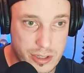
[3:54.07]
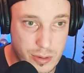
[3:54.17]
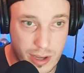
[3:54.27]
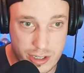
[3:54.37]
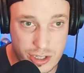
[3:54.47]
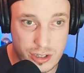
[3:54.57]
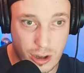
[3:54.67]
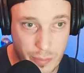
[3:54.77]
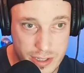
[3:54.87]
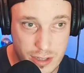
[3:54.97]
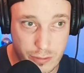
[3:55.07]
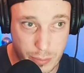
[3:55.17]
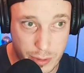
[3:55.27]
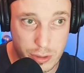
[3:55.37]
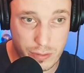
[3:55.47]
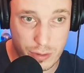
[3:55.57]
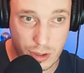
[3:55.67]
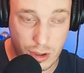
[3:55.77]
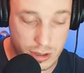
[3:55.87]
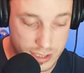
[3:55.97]
So I just called myself a builder for a
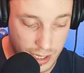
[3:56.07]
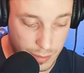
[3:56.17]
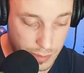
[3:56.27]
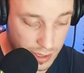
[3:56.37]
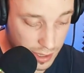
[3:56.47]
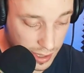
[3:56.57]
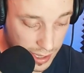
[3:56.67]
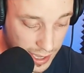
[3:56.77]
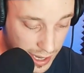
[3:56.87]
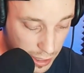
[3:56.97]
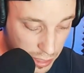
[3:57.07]
long time. And I